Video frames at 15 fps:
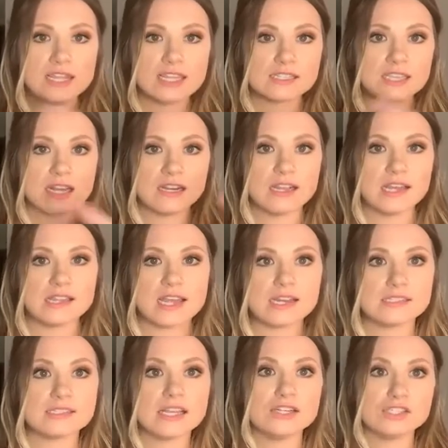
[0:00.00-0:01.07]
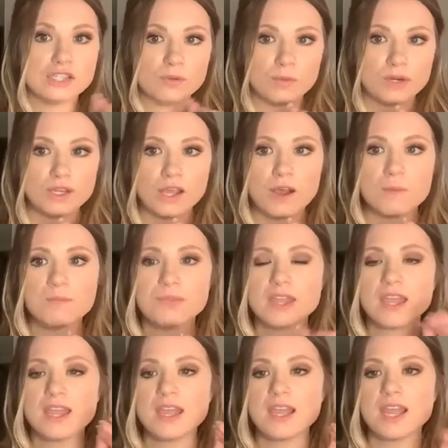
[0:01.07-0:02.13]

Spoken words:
Okay, that's kind of how that ascension would go.